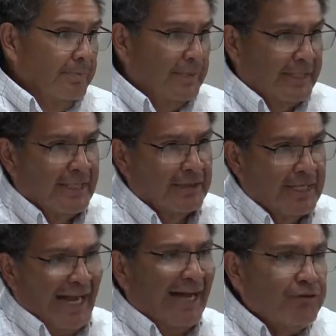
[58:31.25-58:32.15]
But again,
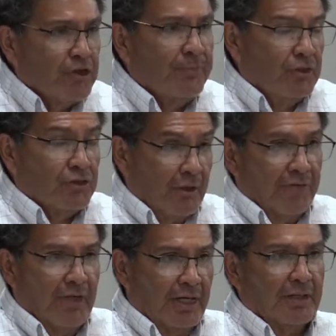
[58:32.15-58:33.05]
the attributes are
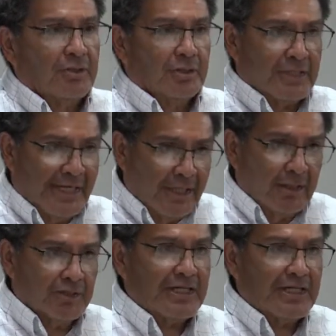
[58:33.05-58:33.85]
there to tell